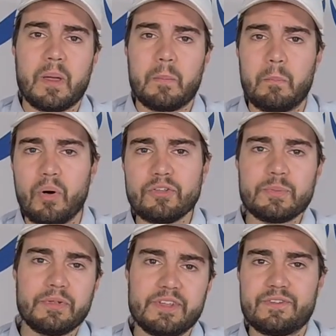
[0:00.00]

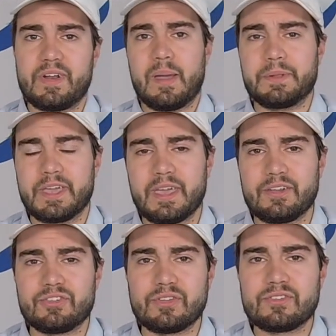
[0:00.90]
multiple different
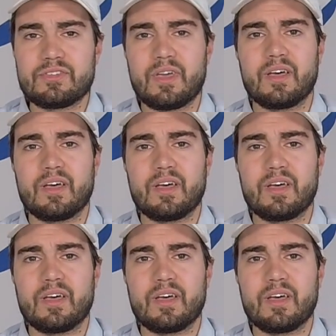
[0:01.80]
applications.